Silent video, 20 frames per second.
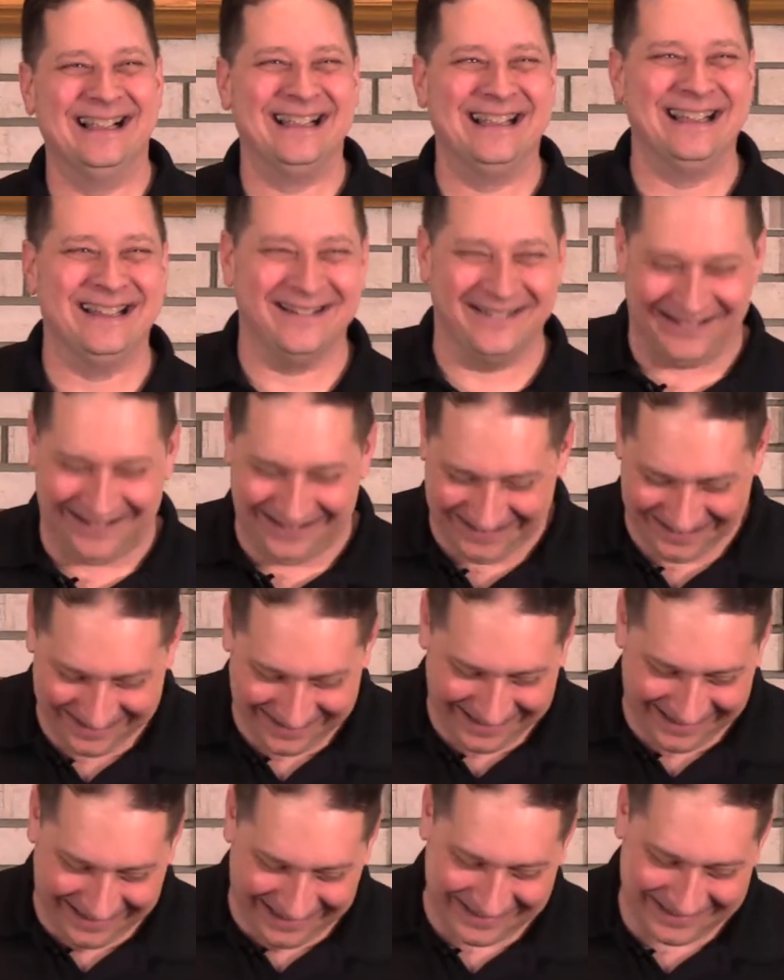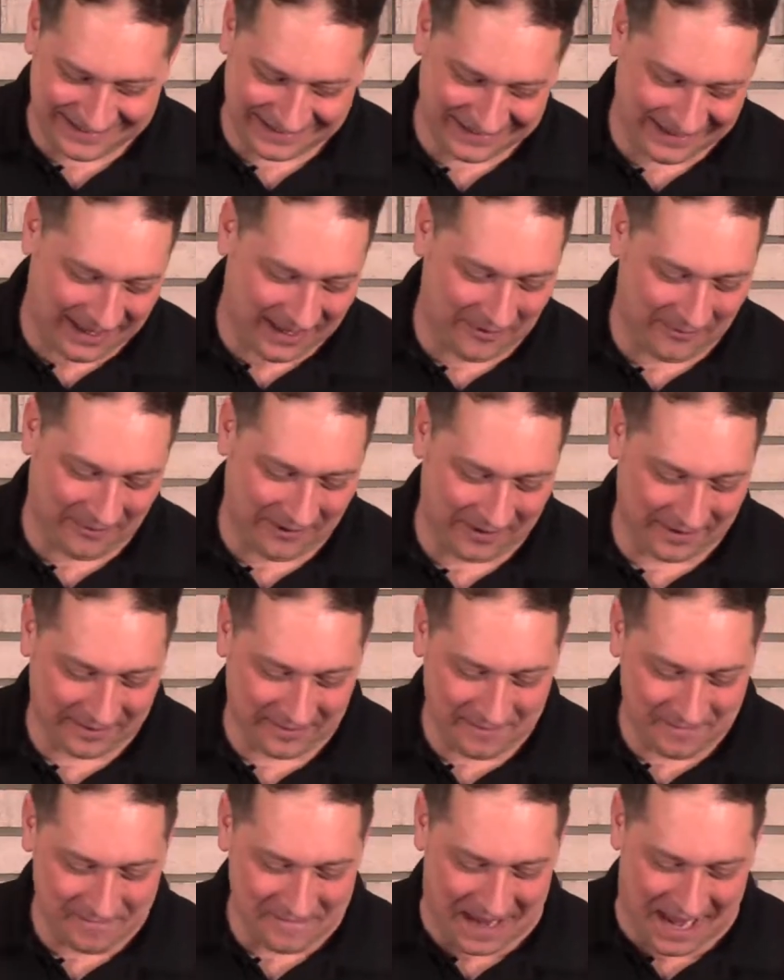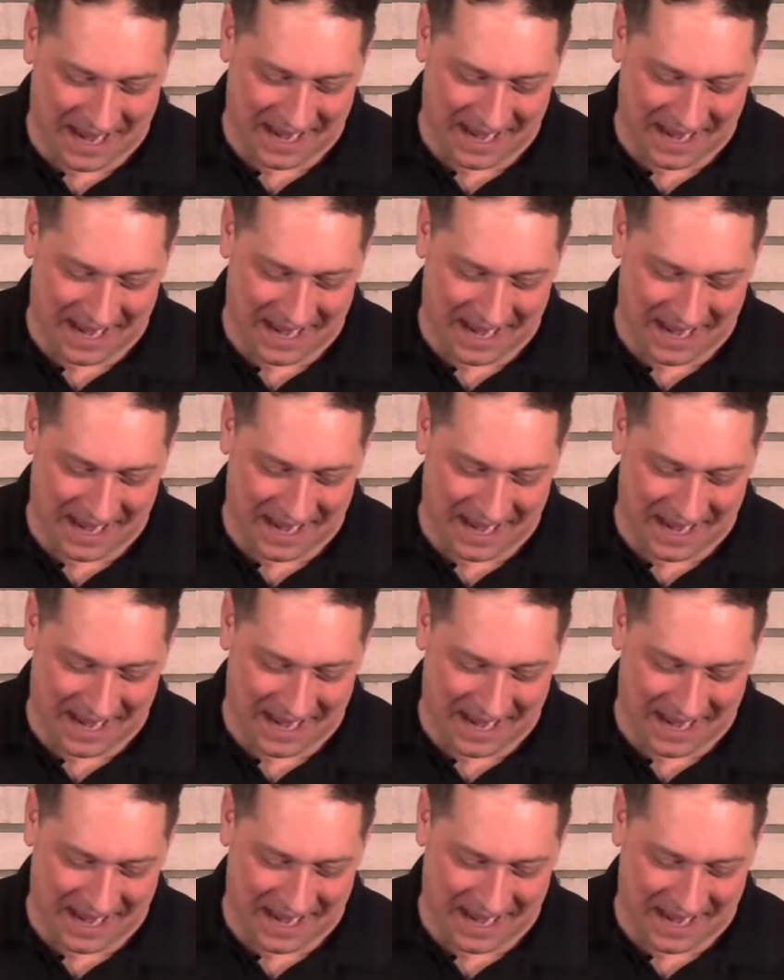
you know, it's a lot of work.